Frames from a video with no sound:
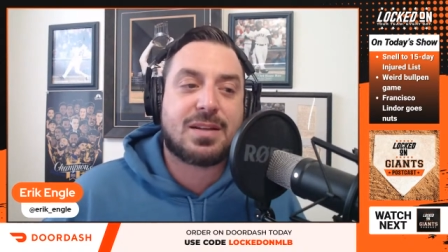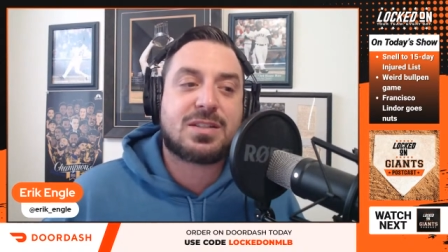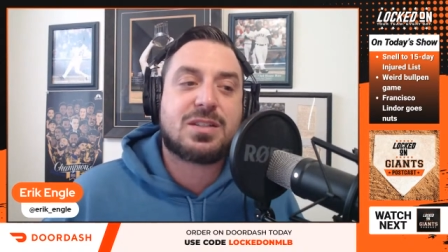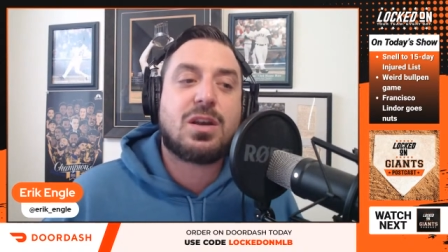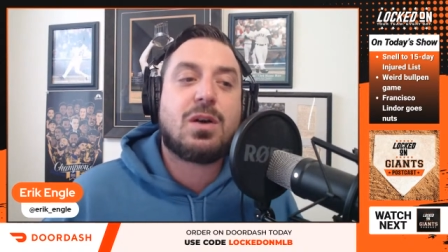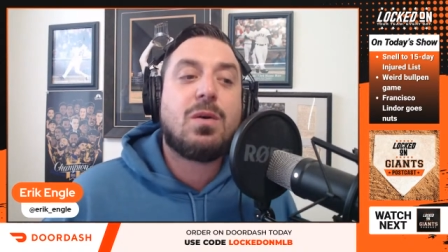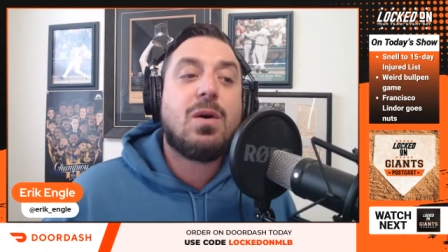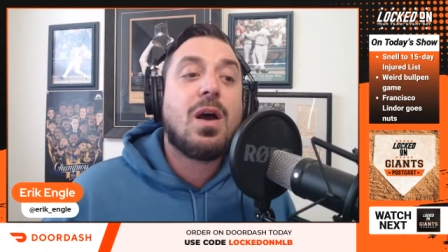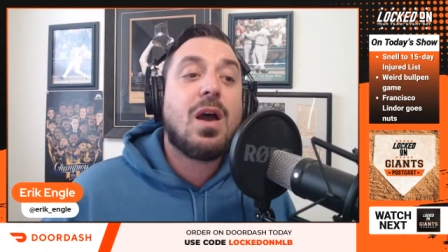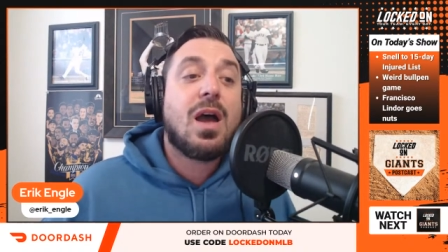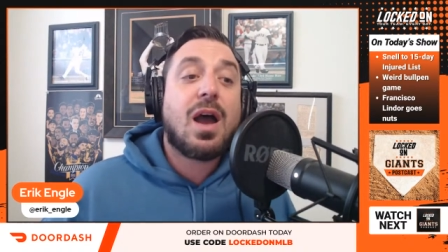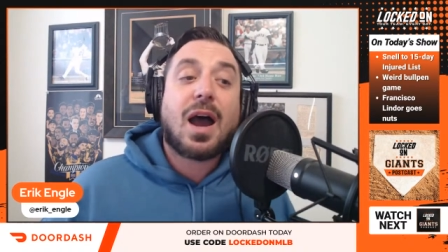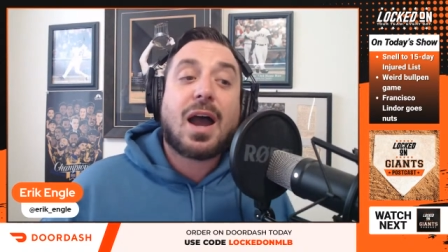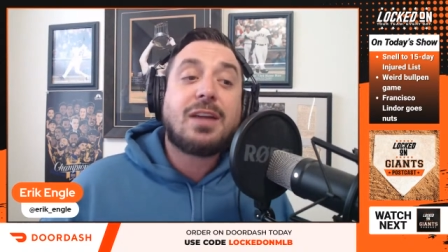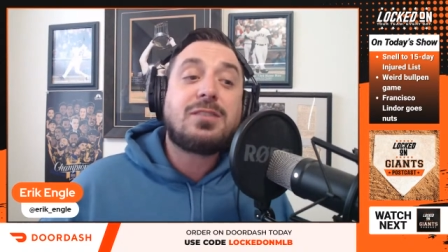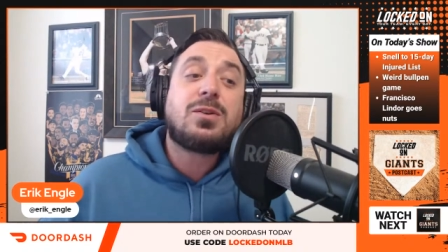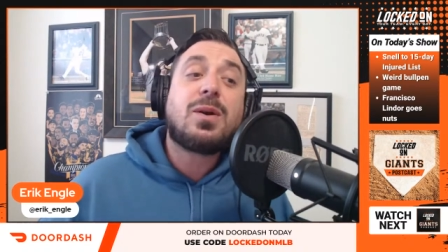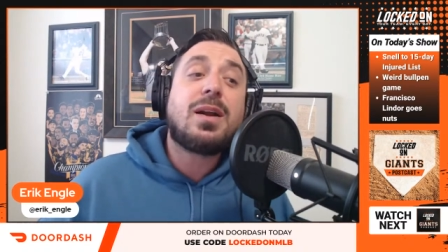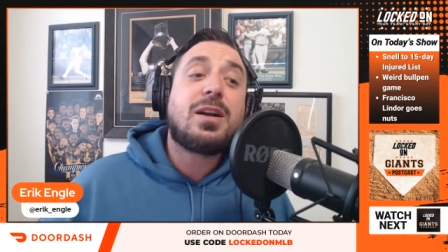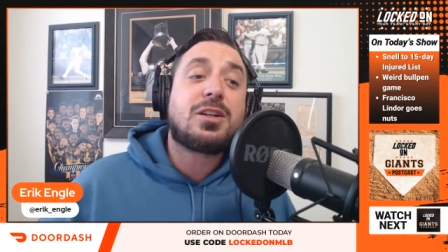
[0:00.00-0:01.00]
so I
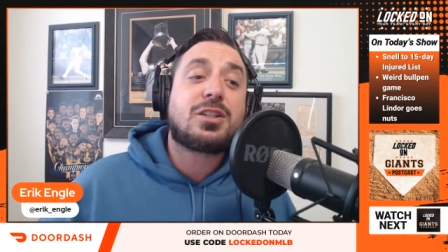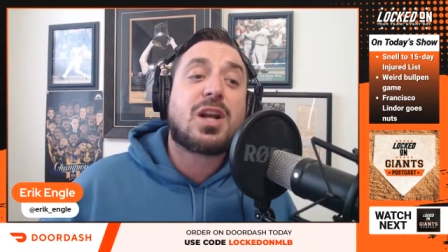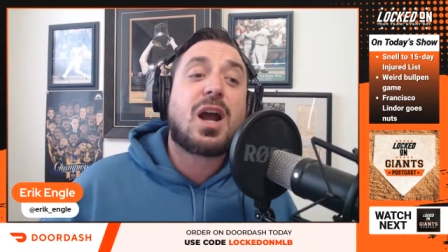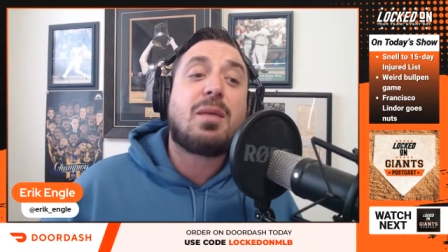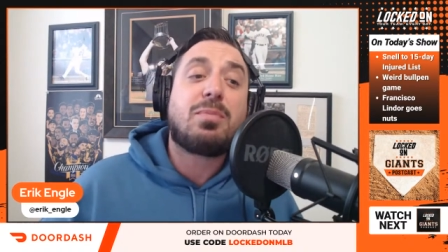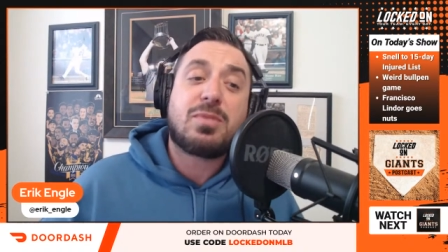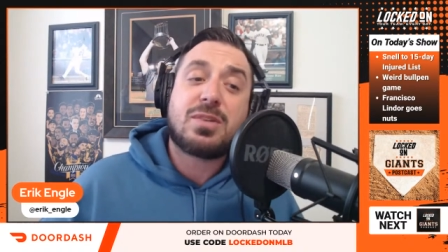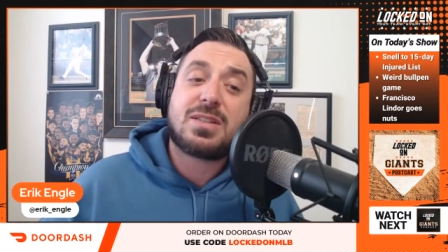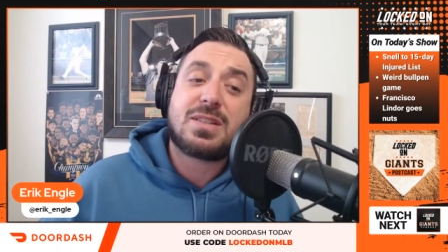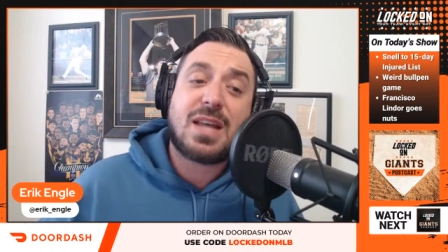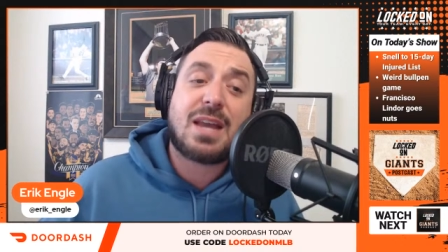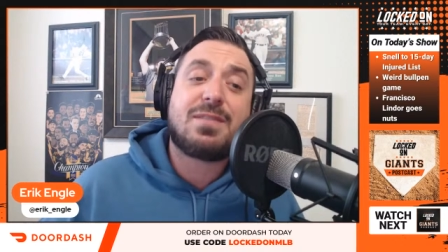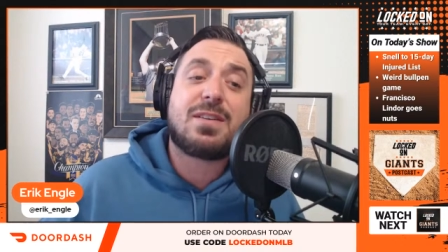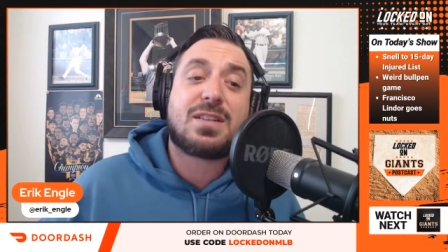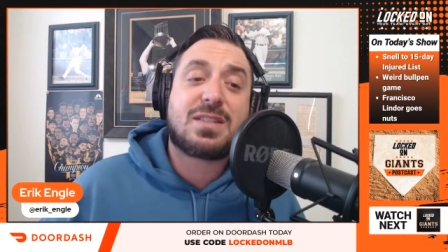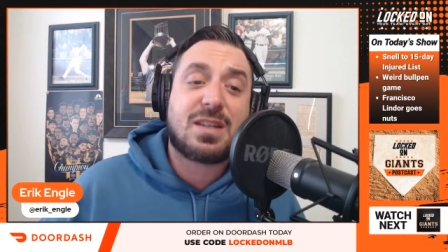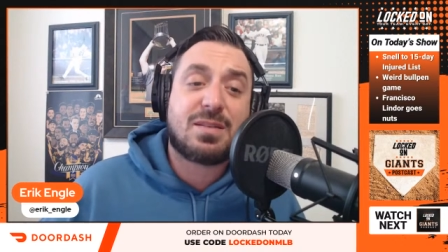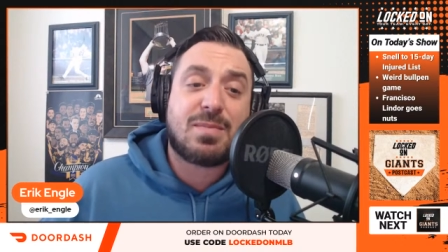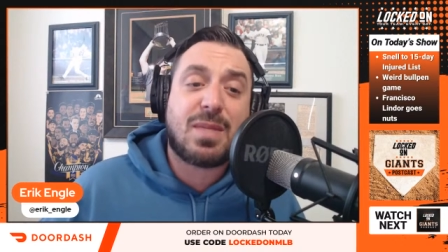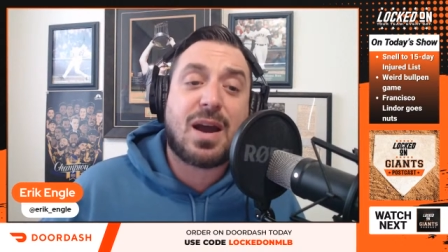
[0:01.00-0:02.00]
try to shop with
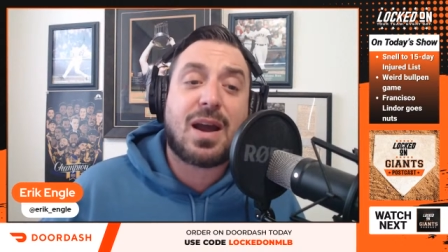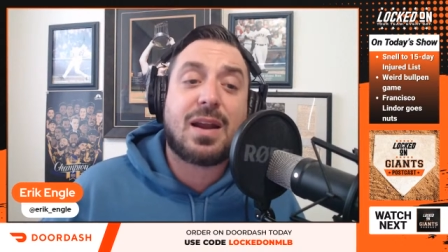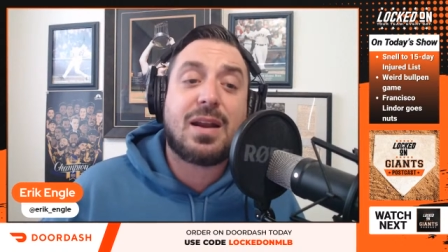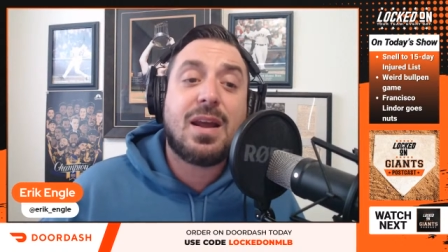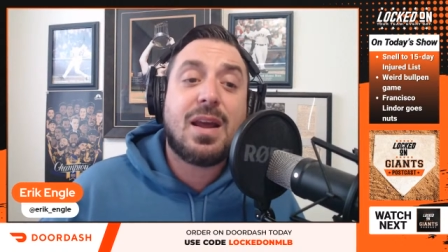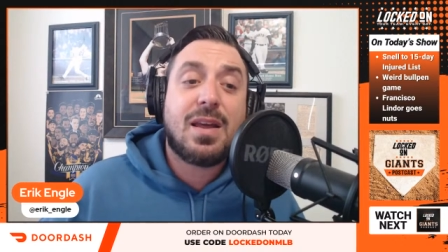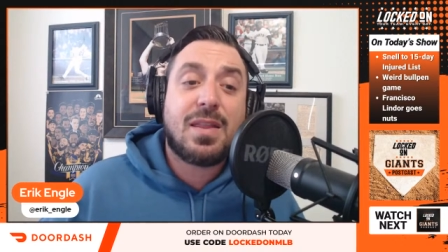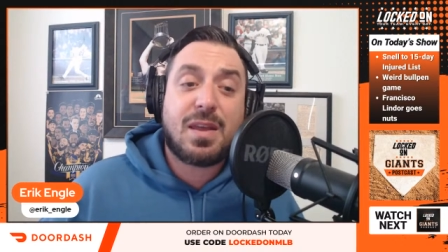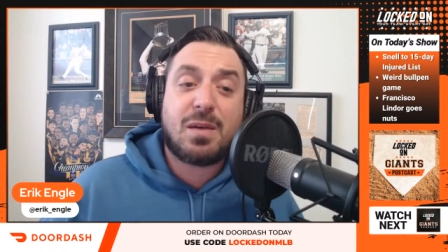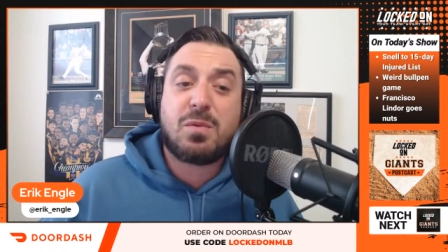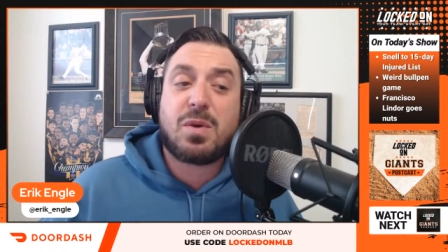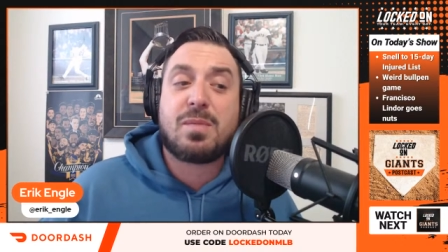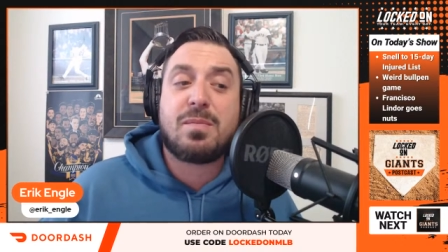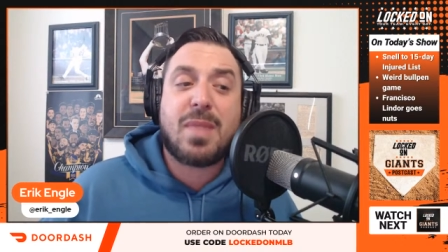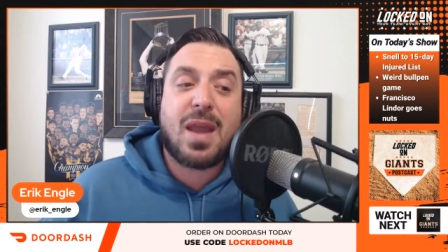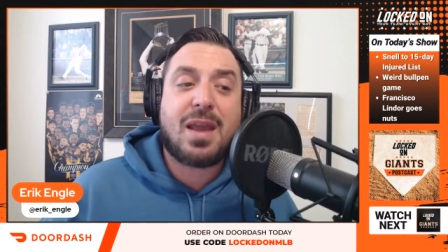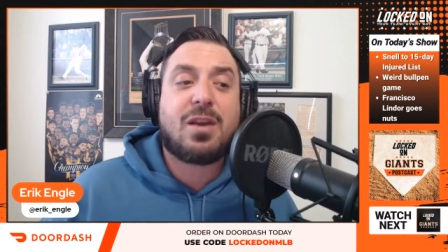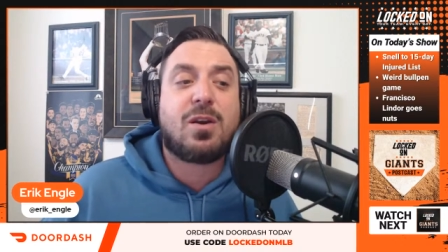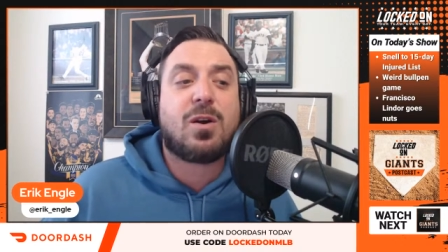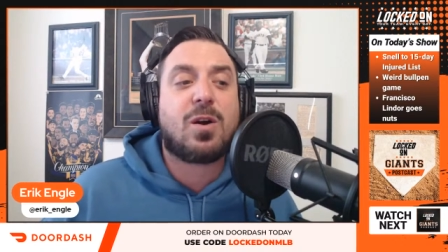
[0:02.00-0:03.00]
savings in mind that would
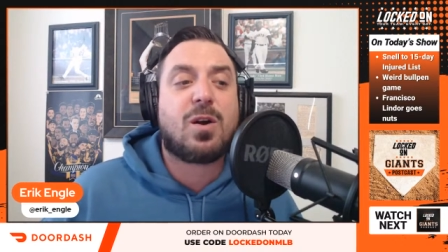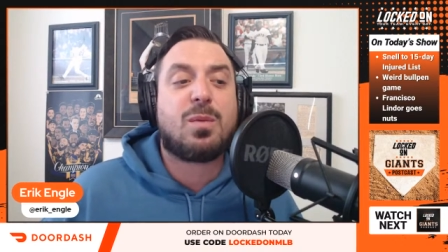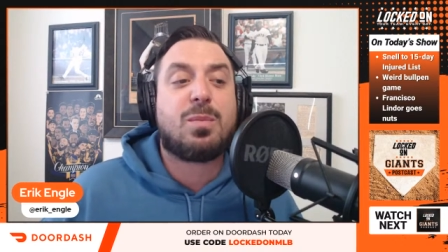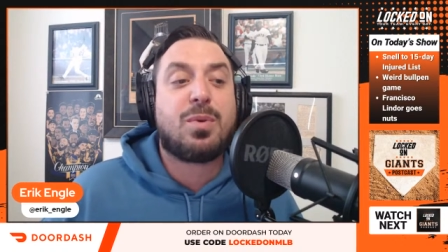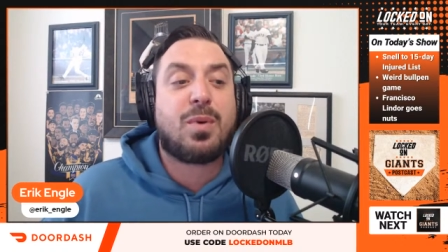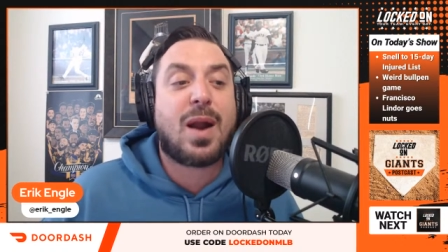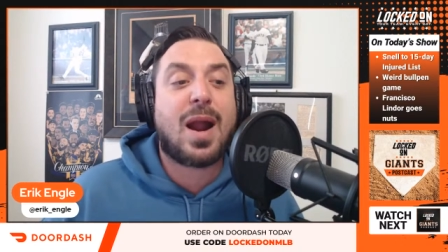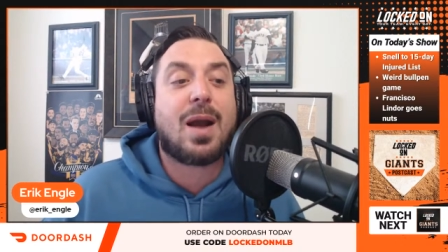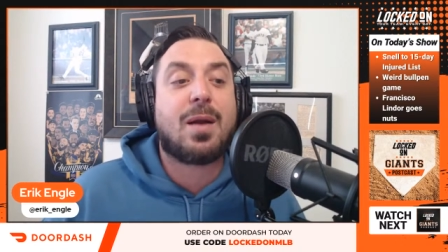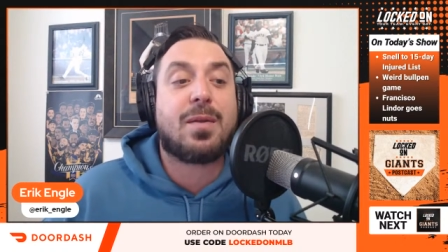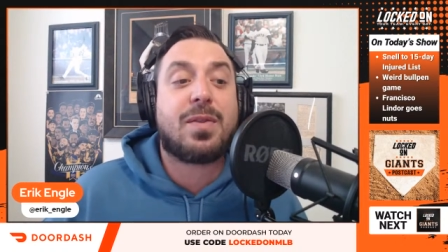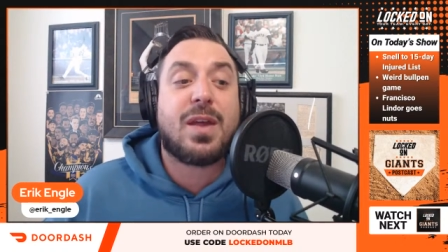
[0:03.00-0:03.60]
make her proud.